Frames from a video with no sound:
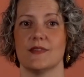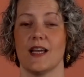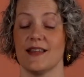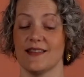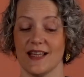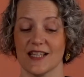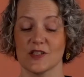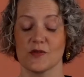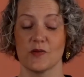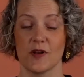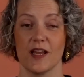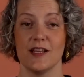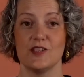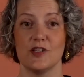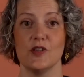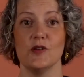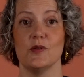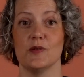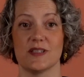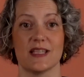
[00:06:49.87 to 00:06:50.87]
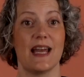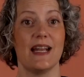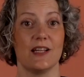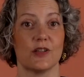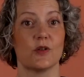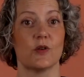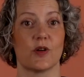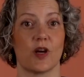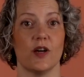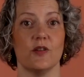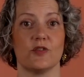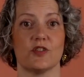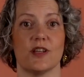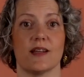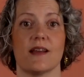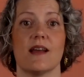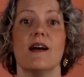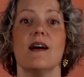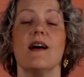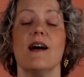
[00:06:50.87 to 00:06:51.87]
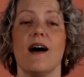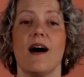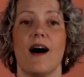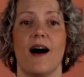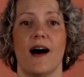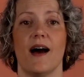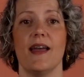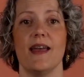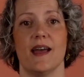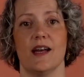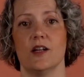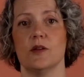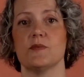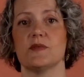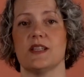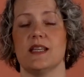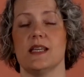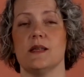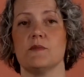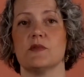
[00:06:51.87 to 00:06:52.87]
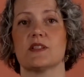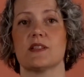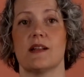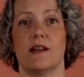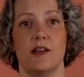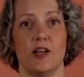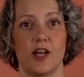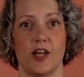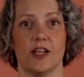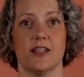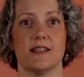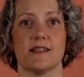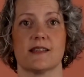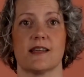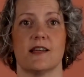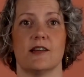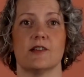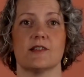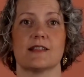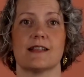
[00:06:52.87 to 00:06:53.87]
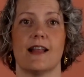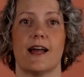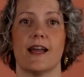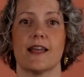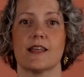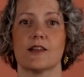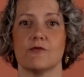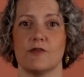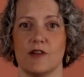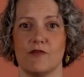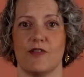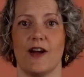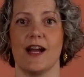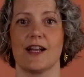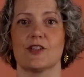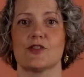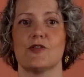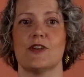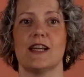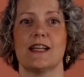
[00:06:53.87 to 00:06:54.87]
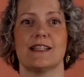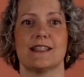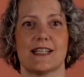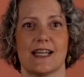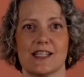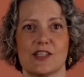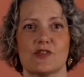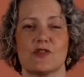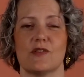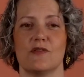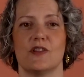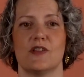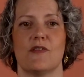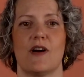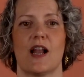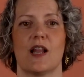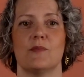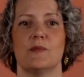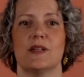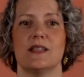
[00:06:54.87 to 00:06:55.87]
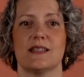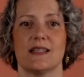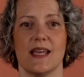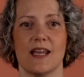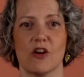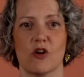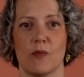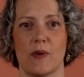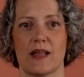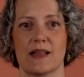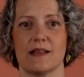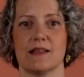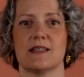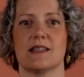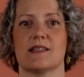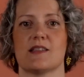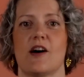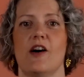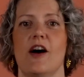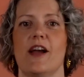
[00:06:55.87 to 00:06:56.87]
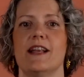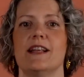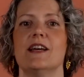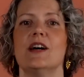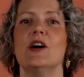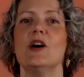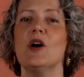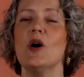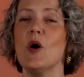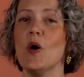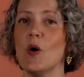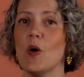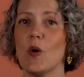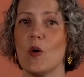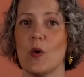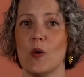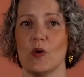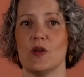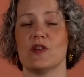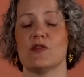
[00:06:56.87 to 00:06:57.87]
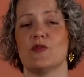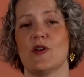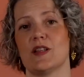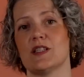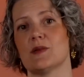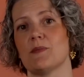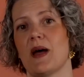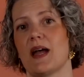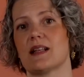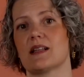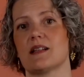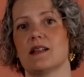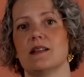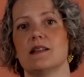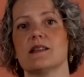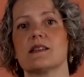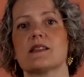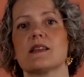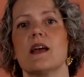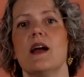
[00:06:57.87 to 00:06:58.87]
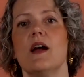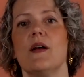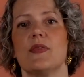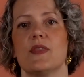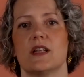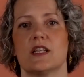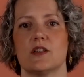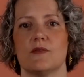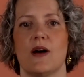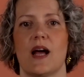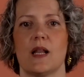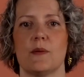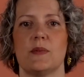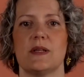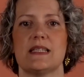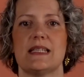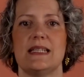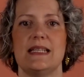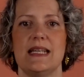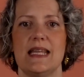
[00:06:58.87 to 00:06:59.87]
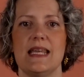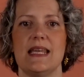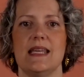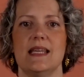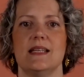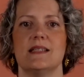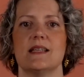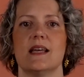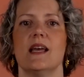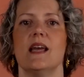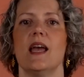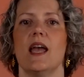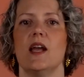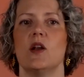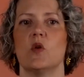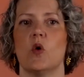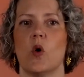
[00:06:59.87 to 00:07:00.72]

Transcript: And that's what I do, technical coaching. I help teams to learn skills like refactoring, test-driven development, incremental design, all the fundamentals that developers need in